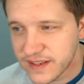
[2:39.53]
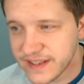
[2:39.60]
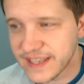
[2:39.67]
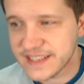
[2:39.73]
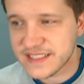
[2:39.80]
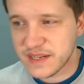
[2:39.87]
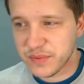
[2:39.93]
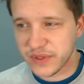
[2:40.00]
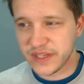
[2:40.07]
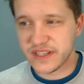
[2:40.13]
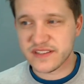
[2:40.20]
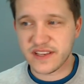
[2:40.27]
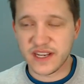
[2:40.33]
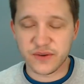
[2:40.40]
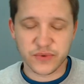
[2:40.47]
Next I plan to
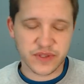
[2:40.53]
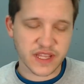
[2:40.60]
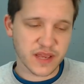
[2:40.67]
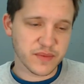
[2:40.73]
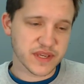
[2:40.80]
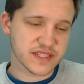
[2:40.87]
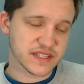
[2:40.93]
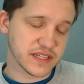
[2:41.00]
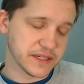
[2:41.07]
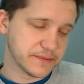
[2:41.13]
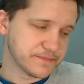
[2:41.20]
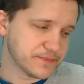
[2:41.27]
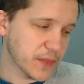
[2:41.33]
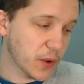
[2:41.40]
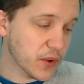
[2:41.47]
scan with MSE.
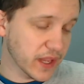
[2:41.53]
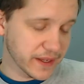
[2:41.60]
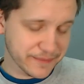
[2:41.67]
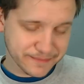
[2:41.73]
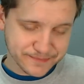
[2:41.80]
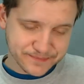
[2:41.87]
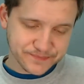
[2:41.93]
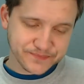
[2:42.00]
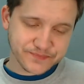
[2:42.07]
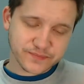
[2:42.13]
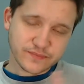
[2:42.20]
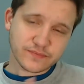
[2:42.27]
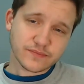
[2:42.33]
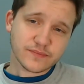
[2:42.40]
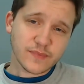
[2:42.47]
Okay.
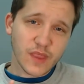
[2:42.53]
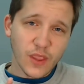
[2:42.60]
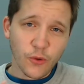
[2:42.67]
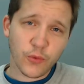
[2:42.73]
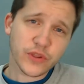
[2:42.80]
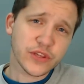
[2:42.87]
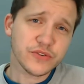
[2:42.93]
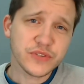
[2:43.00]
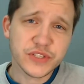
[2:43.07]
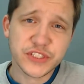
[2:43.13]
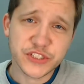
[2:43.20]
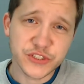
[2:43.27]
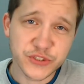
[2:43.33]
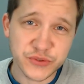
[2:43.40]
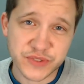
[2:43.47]
Well you
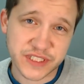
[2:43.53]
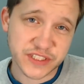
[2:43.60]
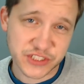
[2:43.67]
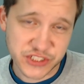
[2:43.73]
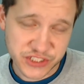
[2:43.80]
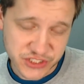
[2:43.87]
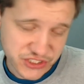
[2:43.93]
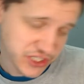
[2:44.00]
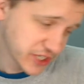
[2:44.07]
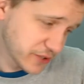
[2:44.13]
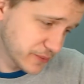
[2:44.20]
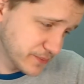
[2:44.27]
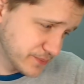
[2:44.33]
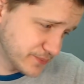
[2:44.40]
did your due diligence, Joe.